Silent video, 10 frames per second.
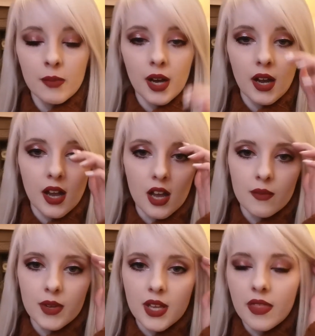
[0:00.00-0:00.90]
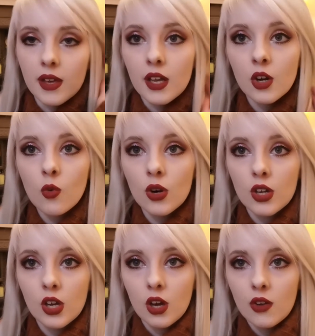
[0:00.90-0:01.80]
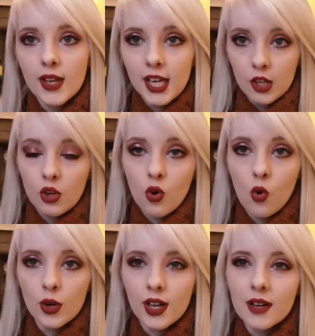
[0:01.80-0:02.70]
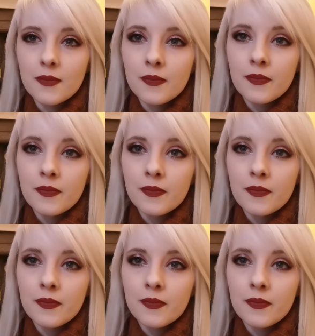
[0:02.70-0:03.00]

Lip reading: But yeah, they're going to want to go in a corner.